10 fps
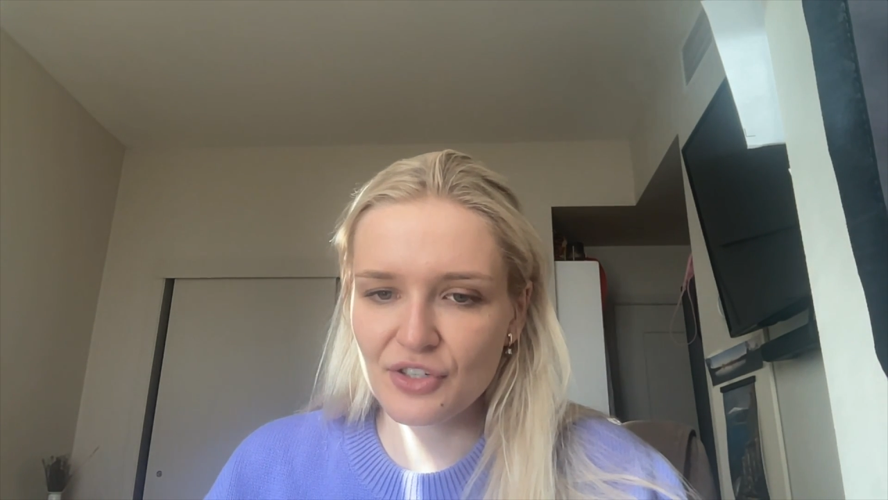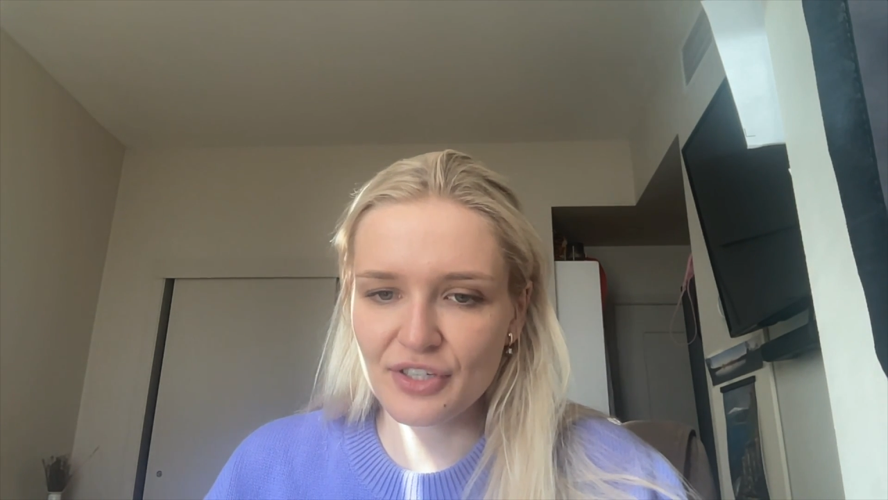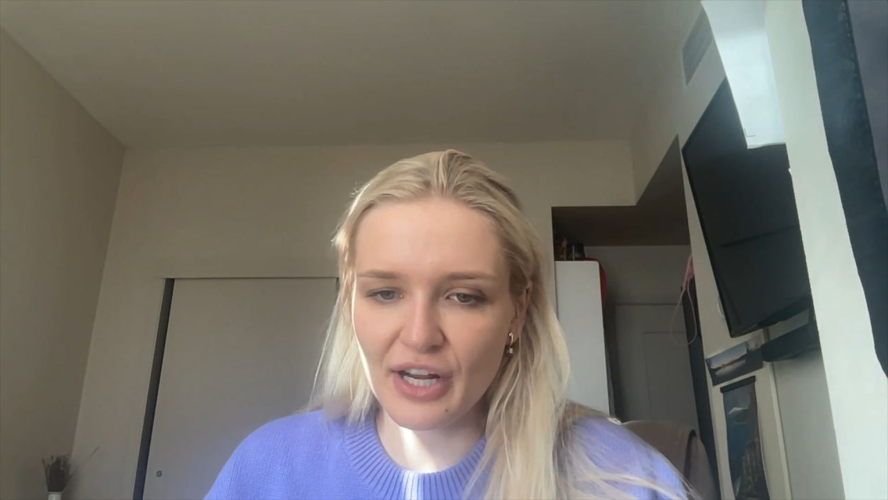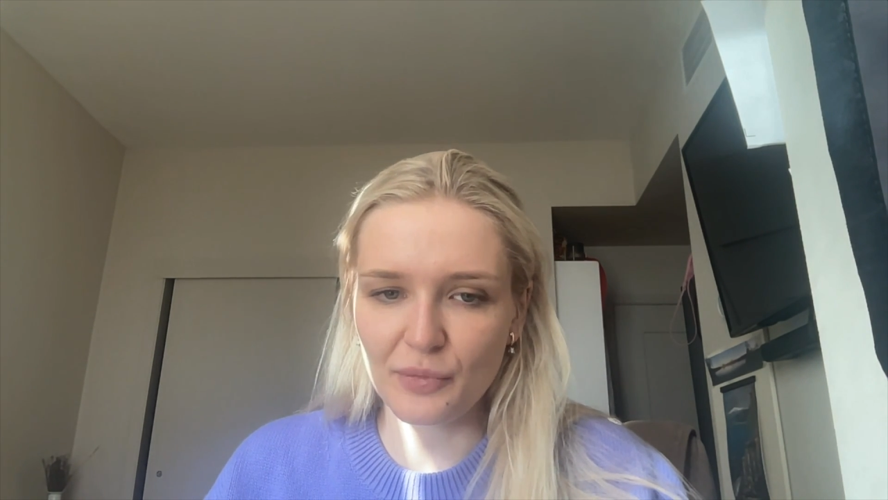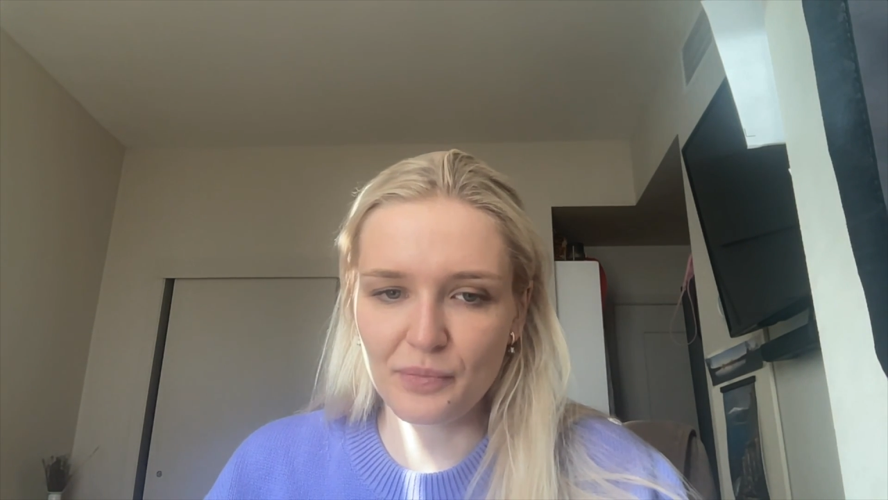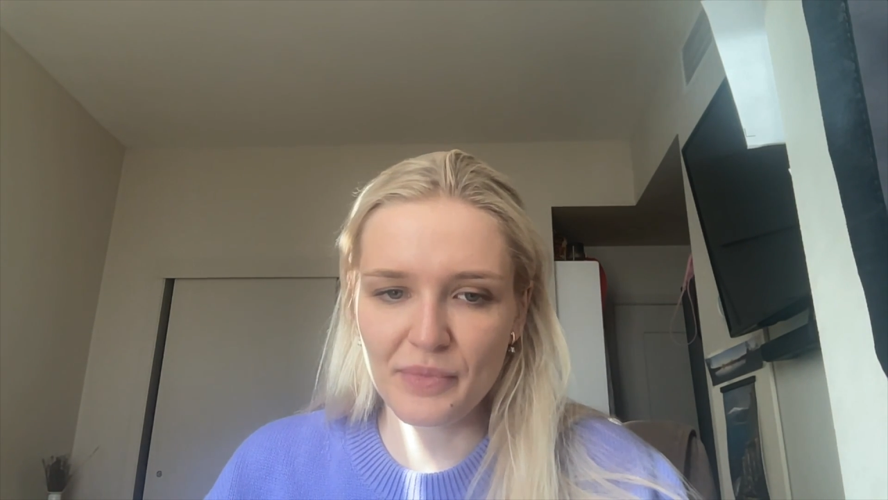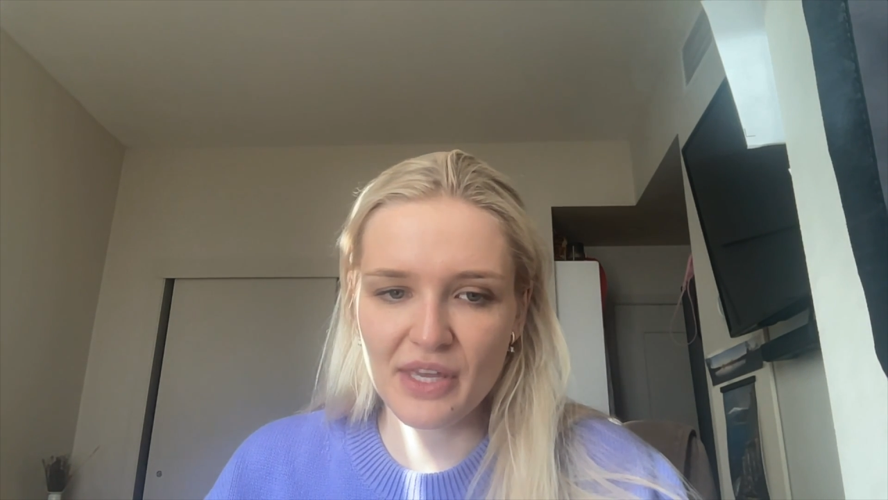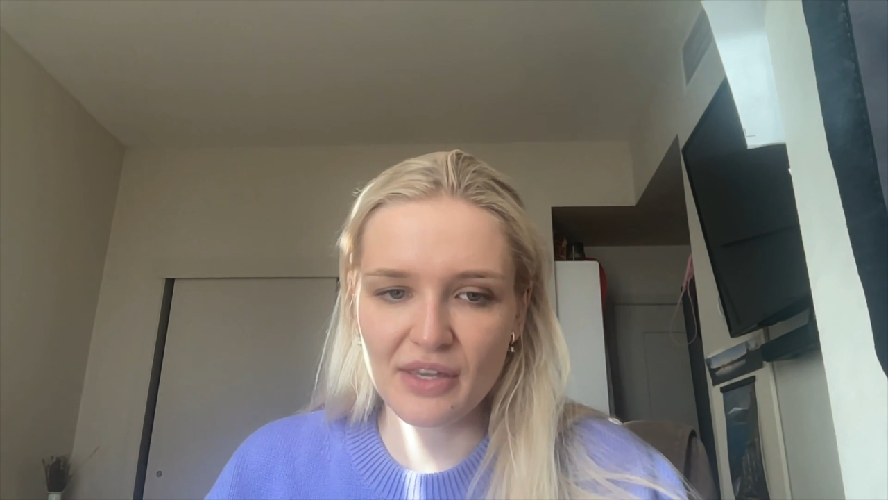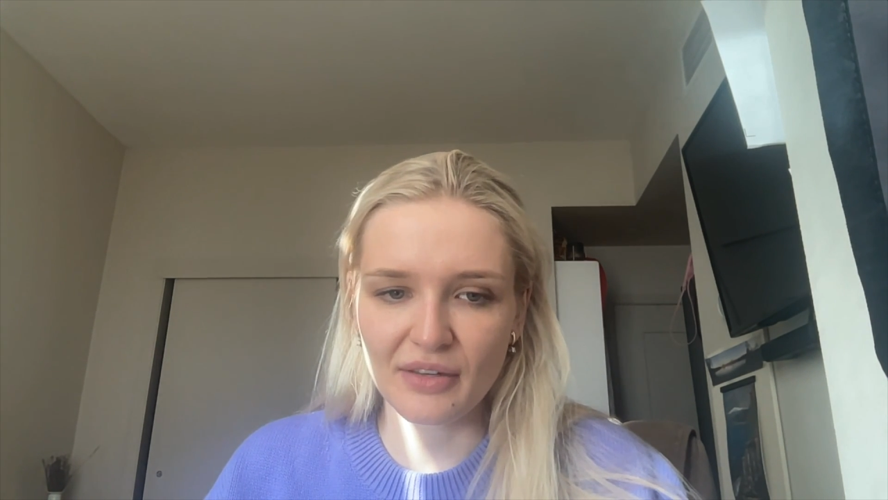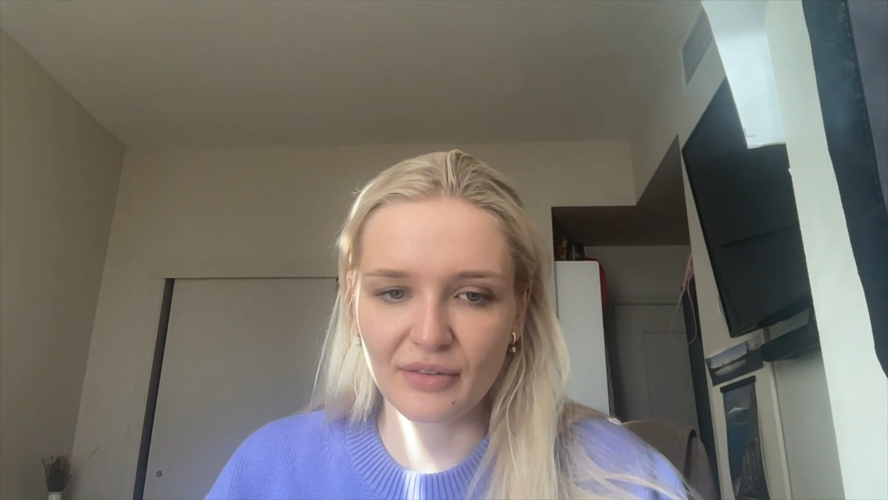just helped
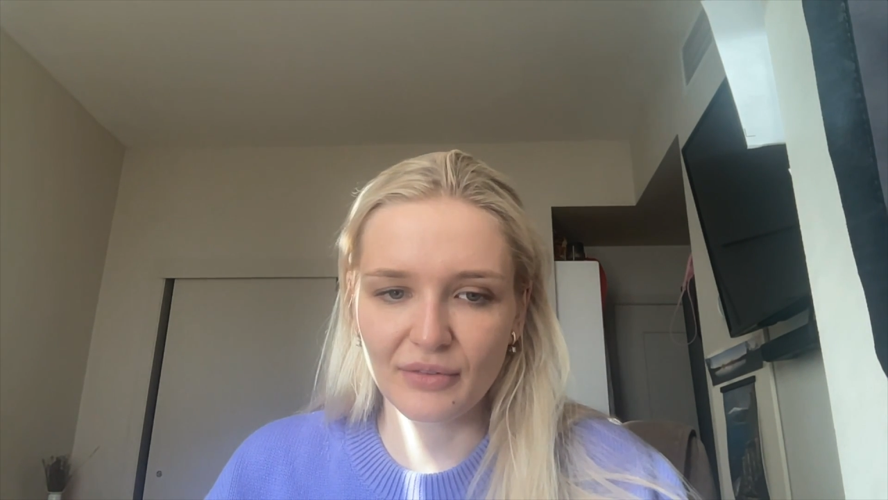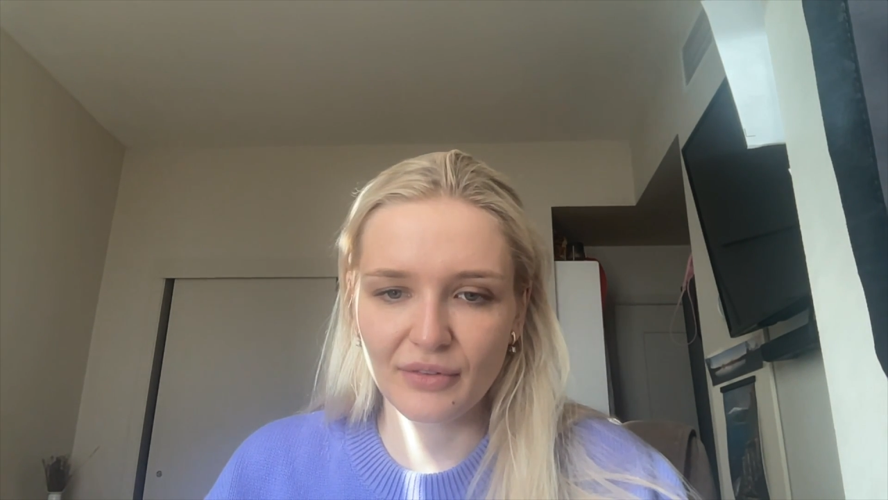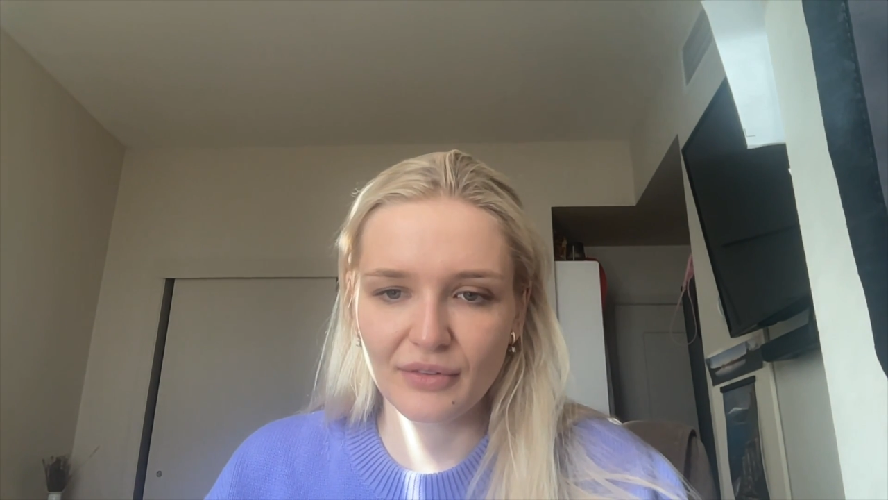me